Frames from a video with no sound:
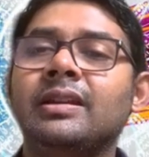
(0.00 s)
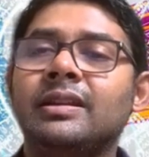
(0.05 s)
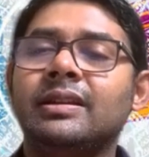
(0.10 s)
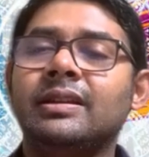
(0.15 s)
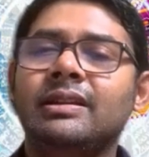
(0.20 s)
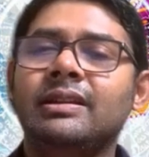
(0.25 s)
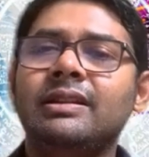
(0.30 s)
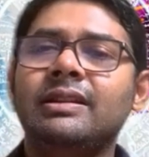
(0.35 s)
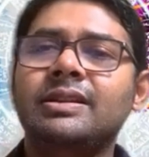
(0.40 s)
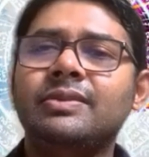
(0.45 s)

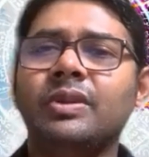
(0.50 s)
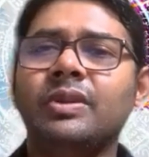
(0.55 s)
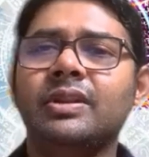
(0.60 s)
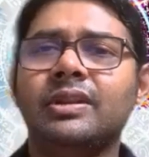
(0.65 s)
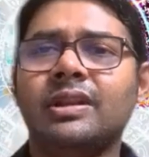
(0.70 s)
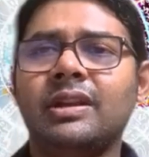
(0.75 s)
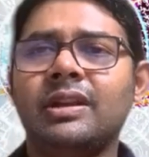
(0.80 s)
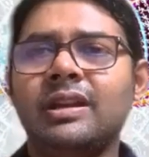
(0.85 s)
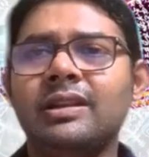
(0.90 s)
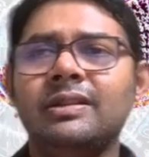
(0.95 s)
here's one
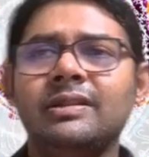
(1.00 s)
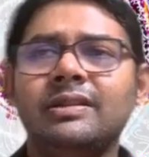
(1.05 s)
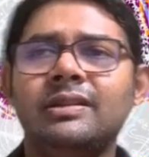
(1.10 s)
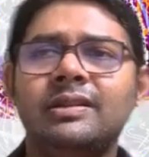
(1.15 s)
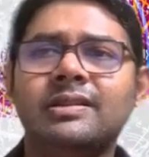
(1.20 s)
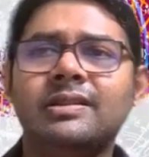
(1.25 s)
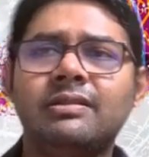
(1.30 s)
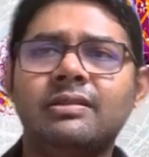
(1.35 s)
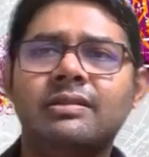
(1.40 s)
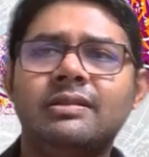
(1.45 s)
thought: the
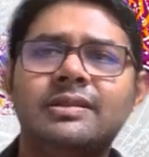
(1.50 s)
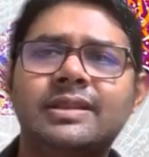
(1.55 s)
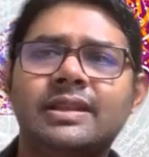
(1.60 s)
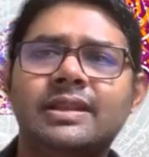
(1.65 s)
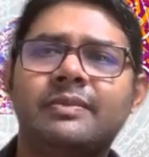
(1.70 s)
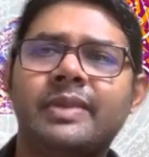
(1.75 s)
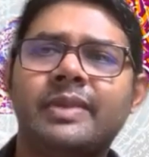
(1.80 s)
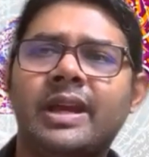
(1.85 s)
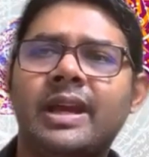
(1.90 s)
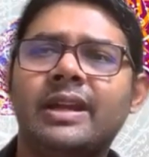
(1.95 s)
circles in
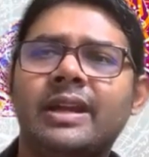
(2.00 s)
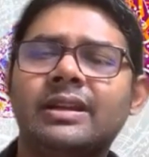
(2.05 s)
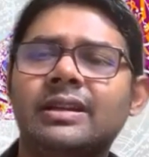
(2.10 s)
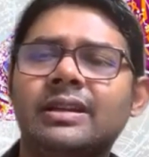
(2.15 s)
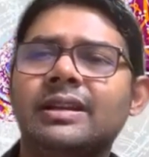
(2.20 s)
the back.